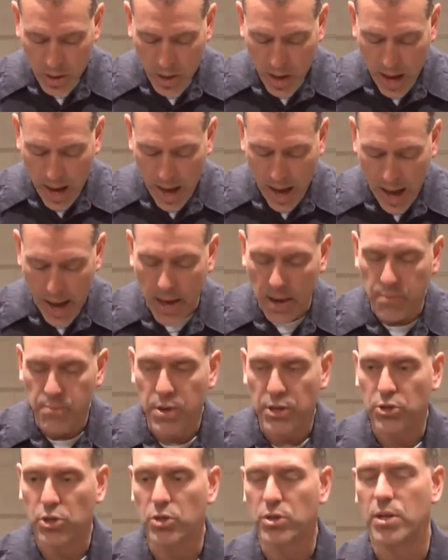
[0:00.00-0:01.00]
I had
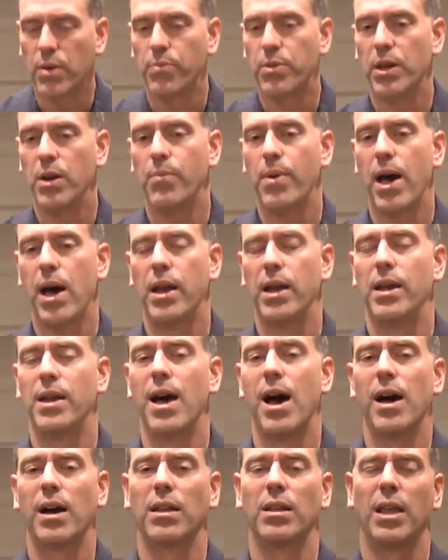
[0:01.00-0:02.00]
mentioned something about at
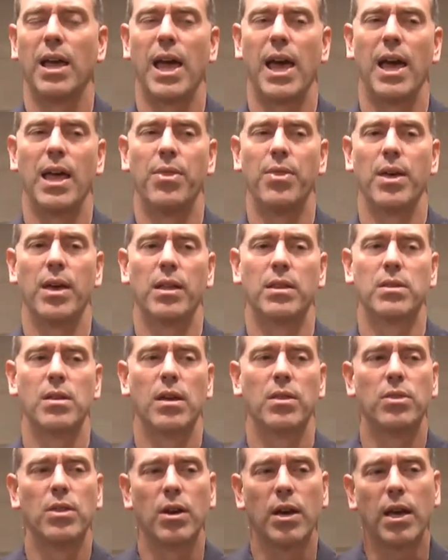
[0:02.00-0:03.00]
Nagaland that
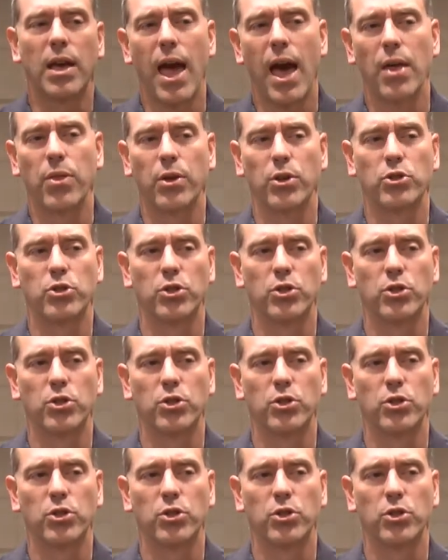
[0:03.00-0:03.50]
at the Catholic